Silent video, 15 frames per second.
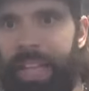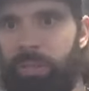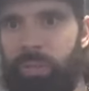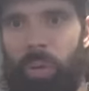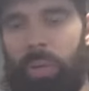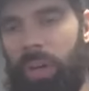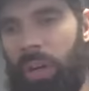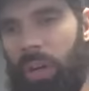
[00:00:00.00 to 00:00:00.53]

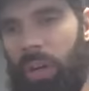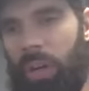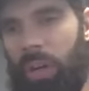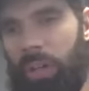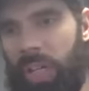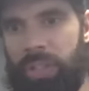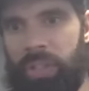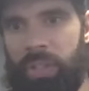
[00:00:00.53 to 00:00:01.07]
and that's what we're
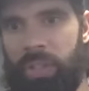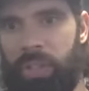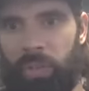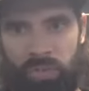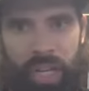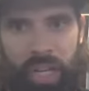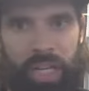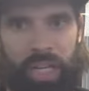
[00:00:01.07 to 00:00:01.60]
all trying to
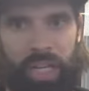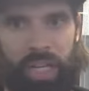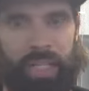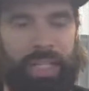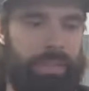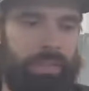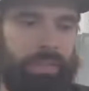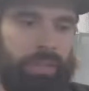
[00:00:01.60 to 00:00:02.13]
do, is we're trying
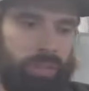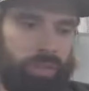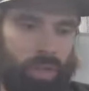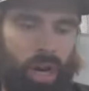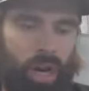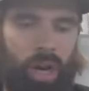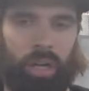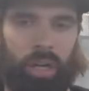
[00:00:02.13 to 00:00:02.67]
to get
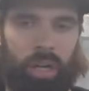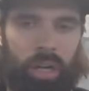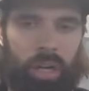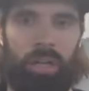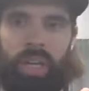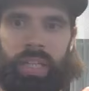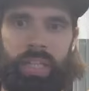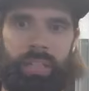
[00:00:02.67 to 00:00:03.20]

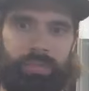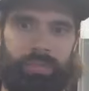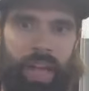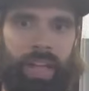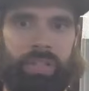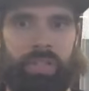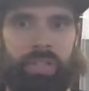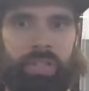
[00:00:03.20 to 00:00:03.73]
stronger, we're trying to
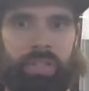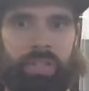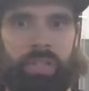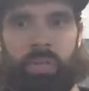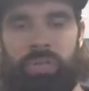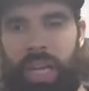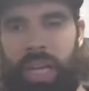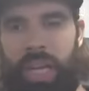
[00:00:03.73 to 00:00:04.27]
get
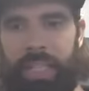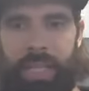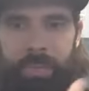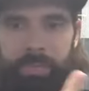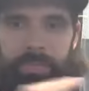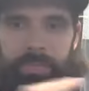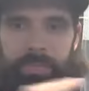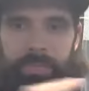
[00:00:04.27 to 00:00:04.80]
faster, we're trying
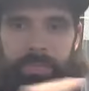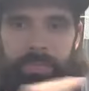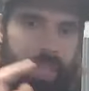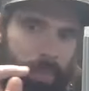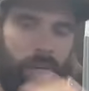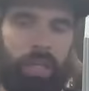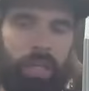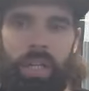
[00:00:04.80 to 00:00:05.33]
to get, say,
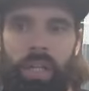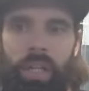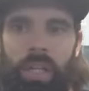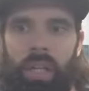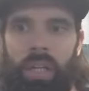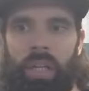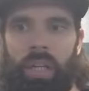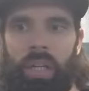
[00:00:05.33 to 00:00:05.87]
better.
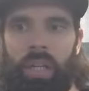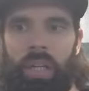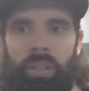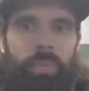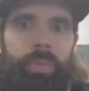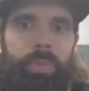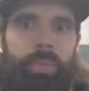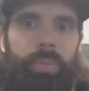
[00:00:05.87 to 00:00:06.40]

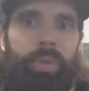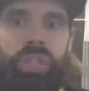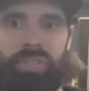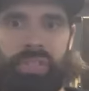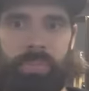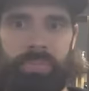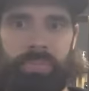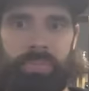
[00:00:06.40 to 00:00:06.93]
You're going to
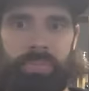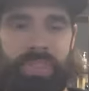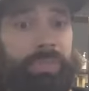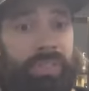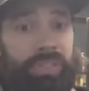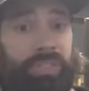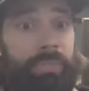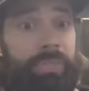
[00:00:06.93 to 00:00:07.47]
push it
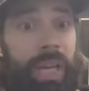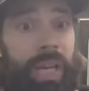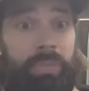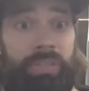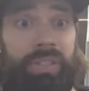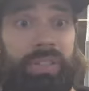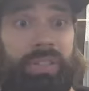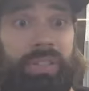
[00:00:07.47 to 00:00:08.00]
sometimes, and
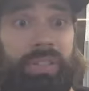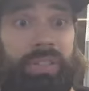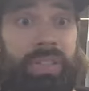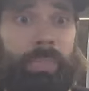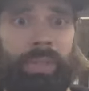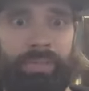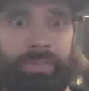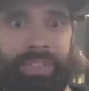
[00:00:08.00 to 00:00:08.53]
sometimes these
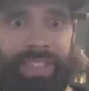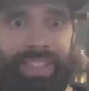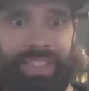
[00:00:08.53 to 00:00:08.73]
happen.